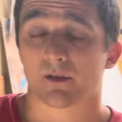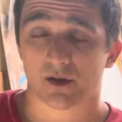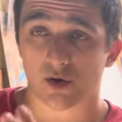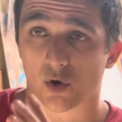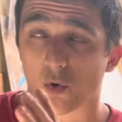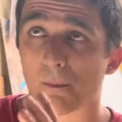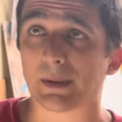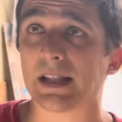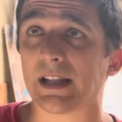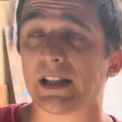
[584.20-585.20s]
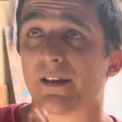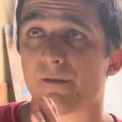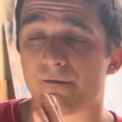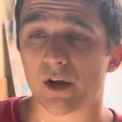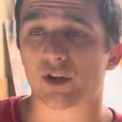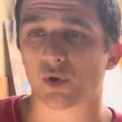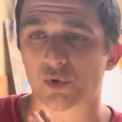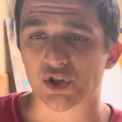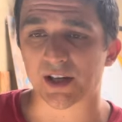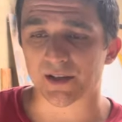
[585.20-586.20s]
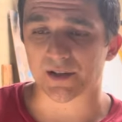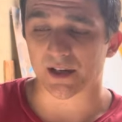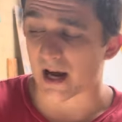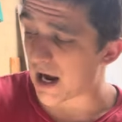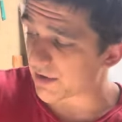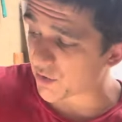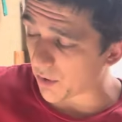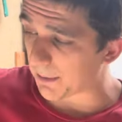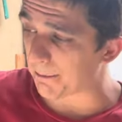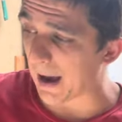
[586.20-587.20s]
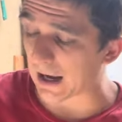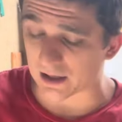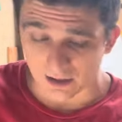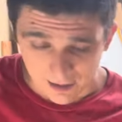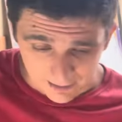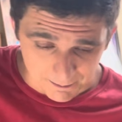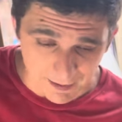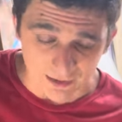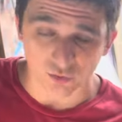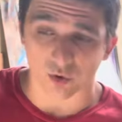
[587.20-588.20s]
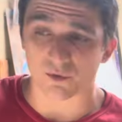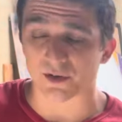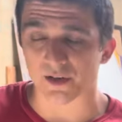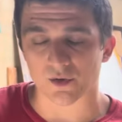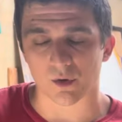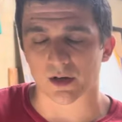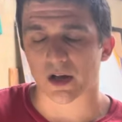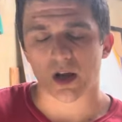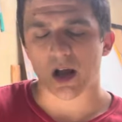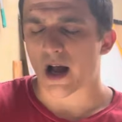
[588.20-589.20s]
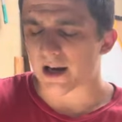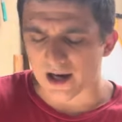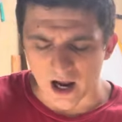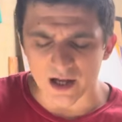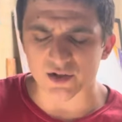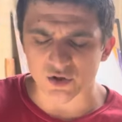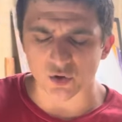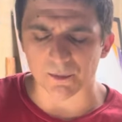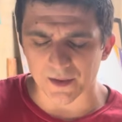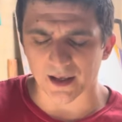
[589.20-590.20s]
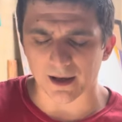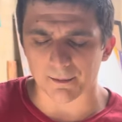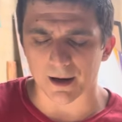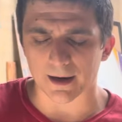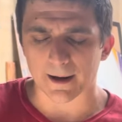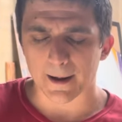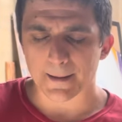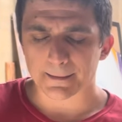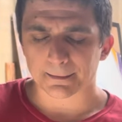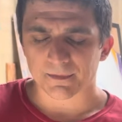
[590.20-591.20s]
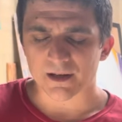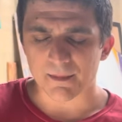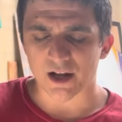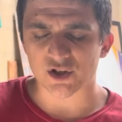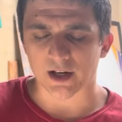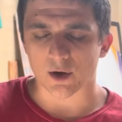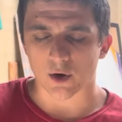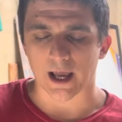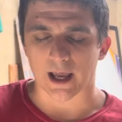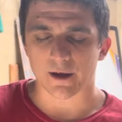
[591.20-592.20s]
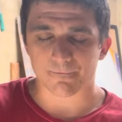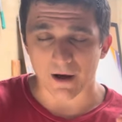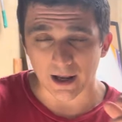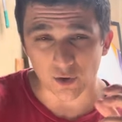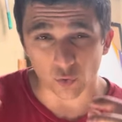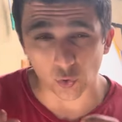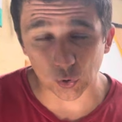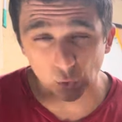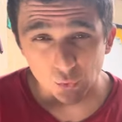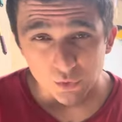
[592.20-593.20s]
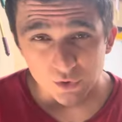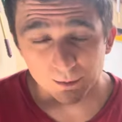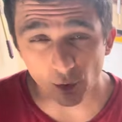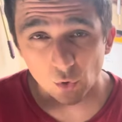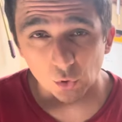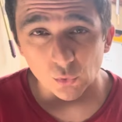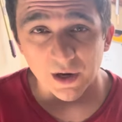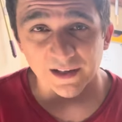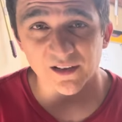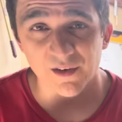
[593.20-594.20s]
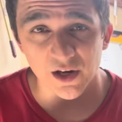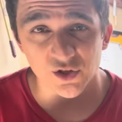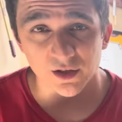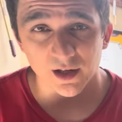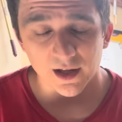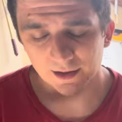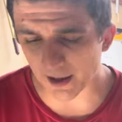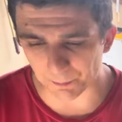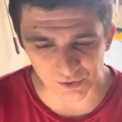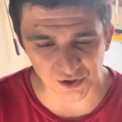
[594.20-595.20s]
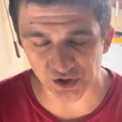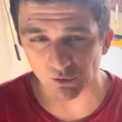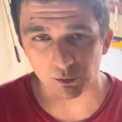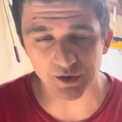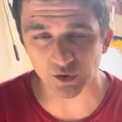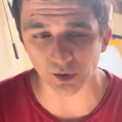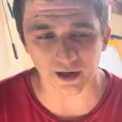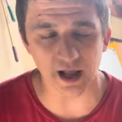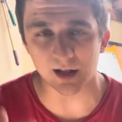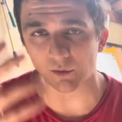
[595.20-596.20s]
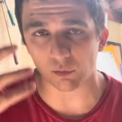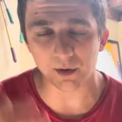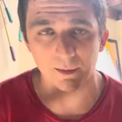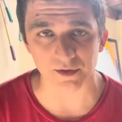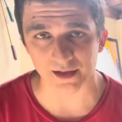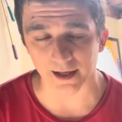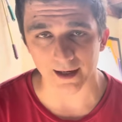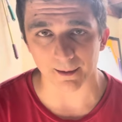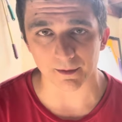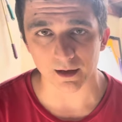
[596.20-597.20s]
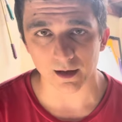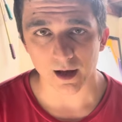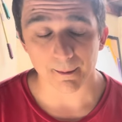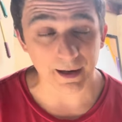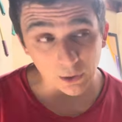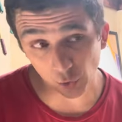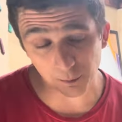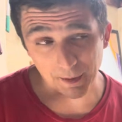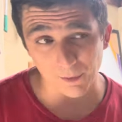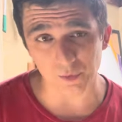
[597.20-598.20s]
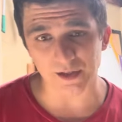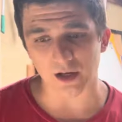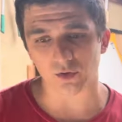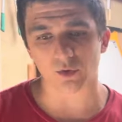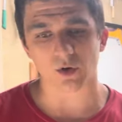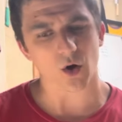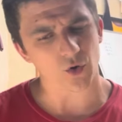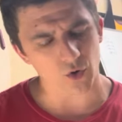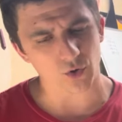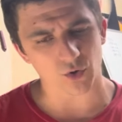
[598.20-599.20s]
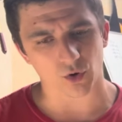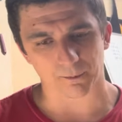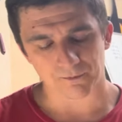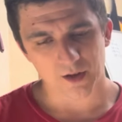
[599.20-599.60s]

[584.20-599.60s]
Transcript: you know, completely vertical shins, arms going back, bent over in the squat, I can't stop thinking about imagining, okay, if I go glutes, more glute activation, that position will be sorted out and we'll be able to stand up. But a lot of people will say to you, oh, no, no, no.